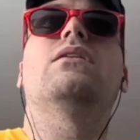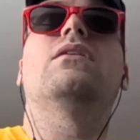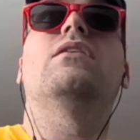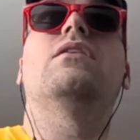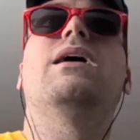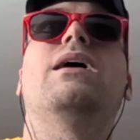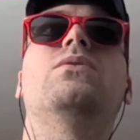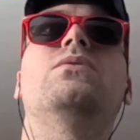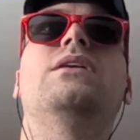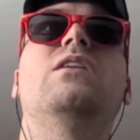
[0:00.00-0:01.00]
on my own
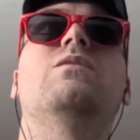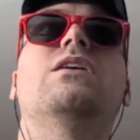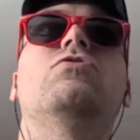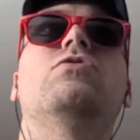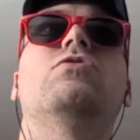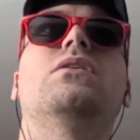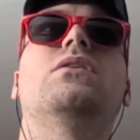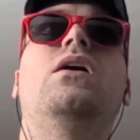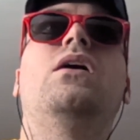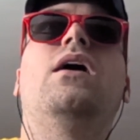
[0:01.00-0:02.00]
game engine.
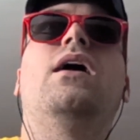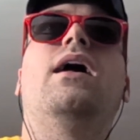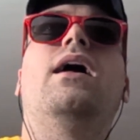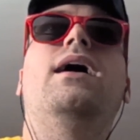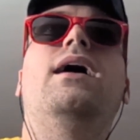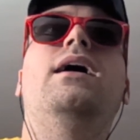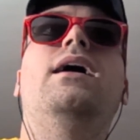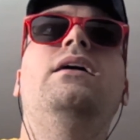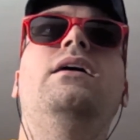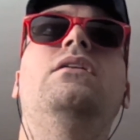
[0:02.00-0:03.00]

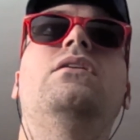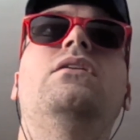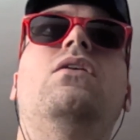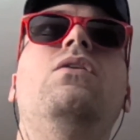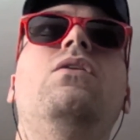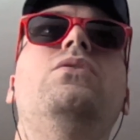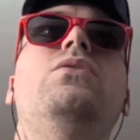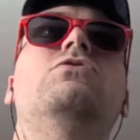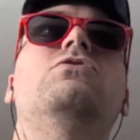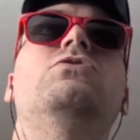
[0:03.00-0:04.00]
And although it
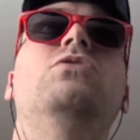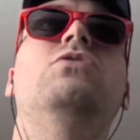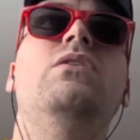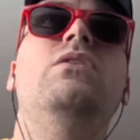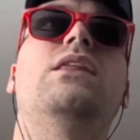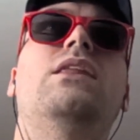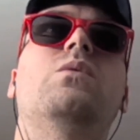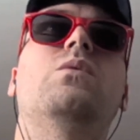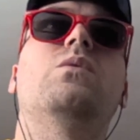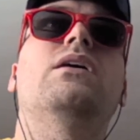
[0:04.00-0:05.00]
started that
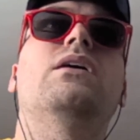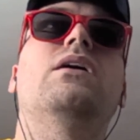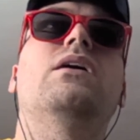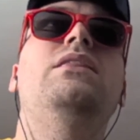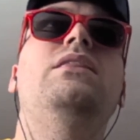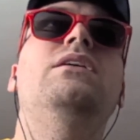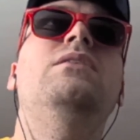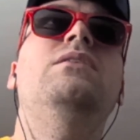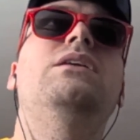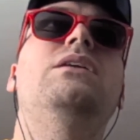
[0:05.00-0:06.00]
way, I think I'm
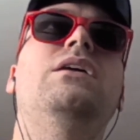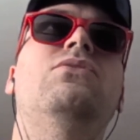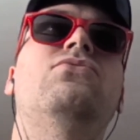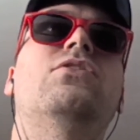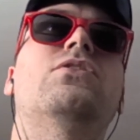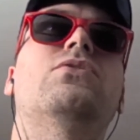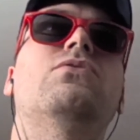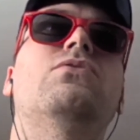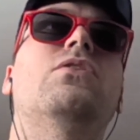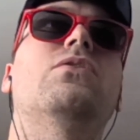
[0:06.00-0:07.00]
getting farther and
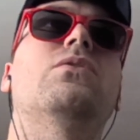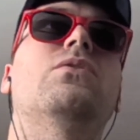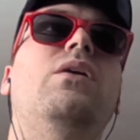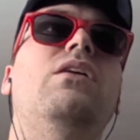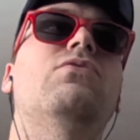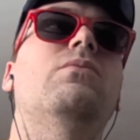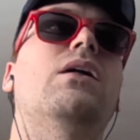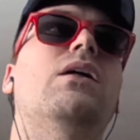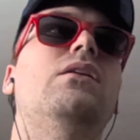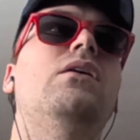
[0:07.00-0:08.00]
farther away from
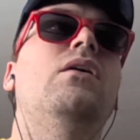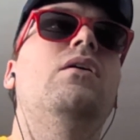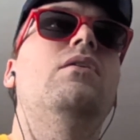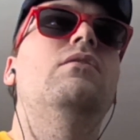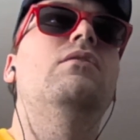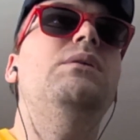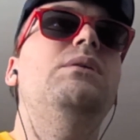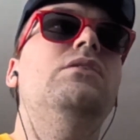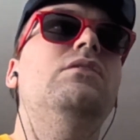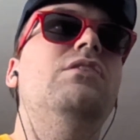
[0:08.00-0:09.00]
that
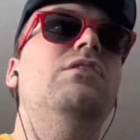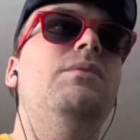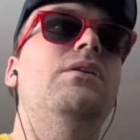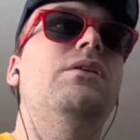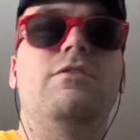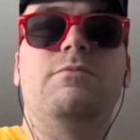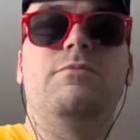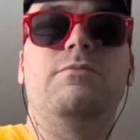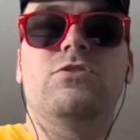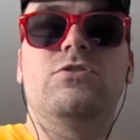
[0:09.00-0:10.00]
because I'm not
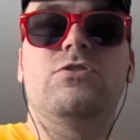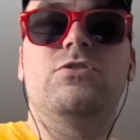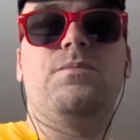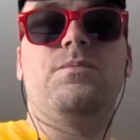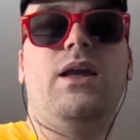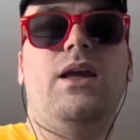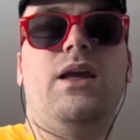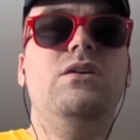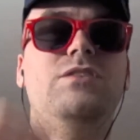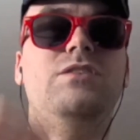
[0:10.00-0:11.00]
Blizzard. And
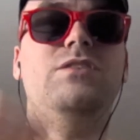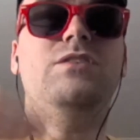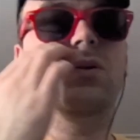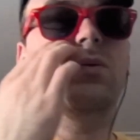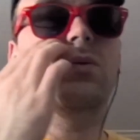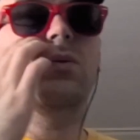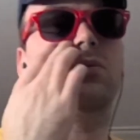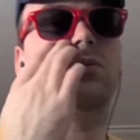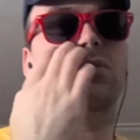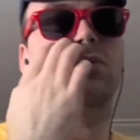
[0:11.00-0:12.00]
because I don't have the
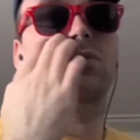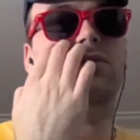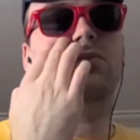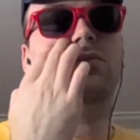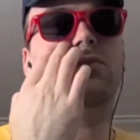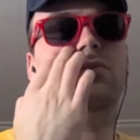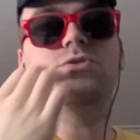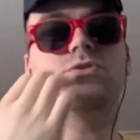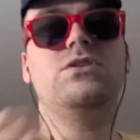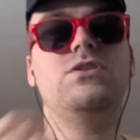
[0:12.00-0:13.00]
Warcraft 3 source
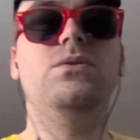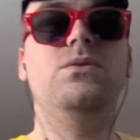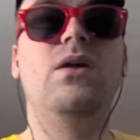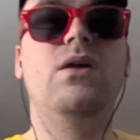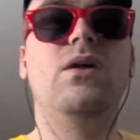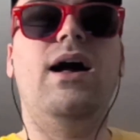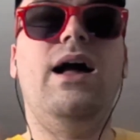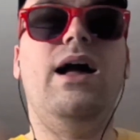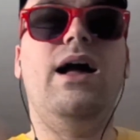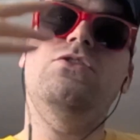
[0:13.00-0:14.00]
code, I
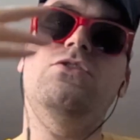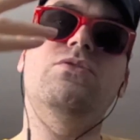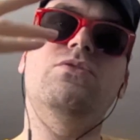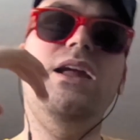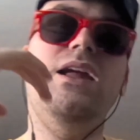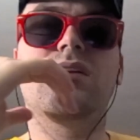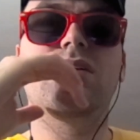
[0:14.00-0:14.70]
can create,